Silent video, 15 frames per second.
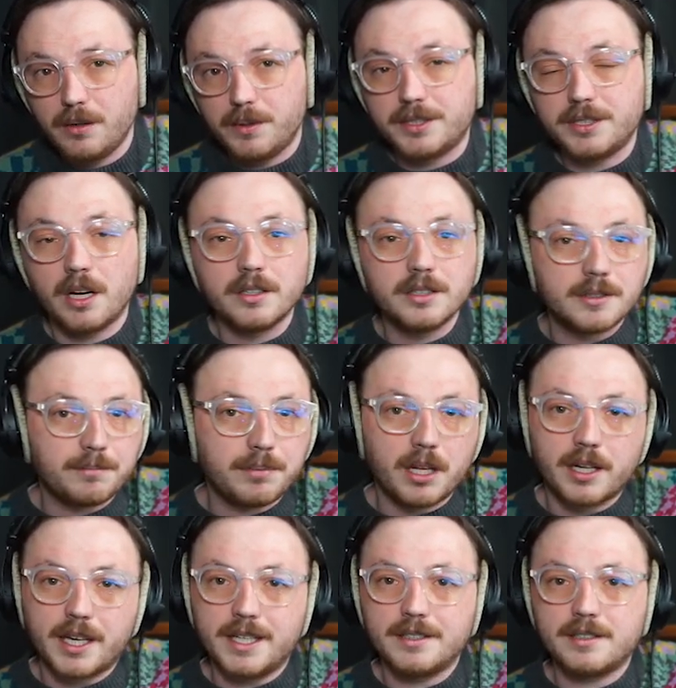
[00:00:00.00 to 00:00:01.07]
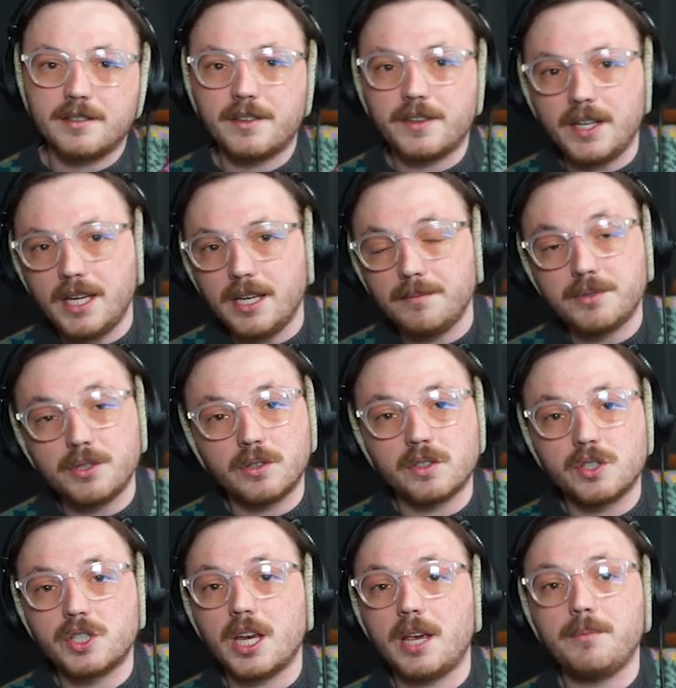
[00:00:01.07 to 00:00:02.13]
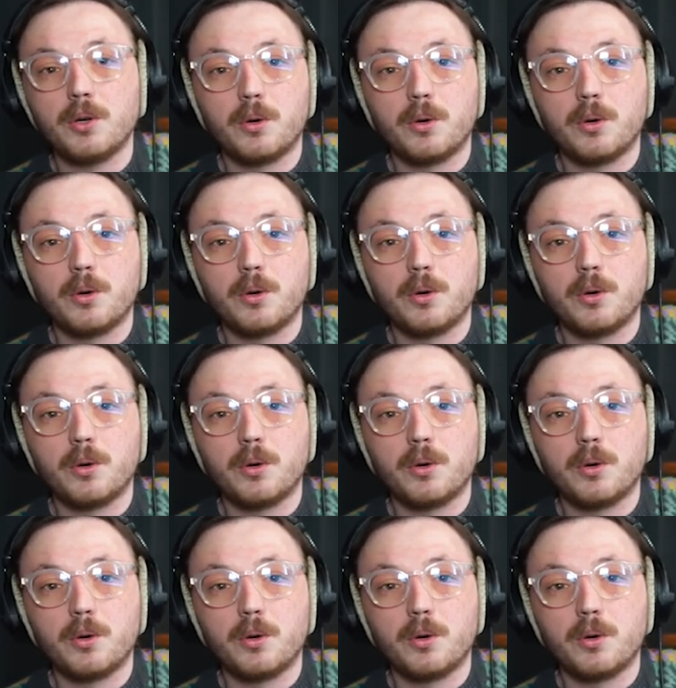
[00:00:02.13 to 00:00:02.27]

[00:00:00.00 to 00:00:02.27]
With tons of plugins and themes, you can shape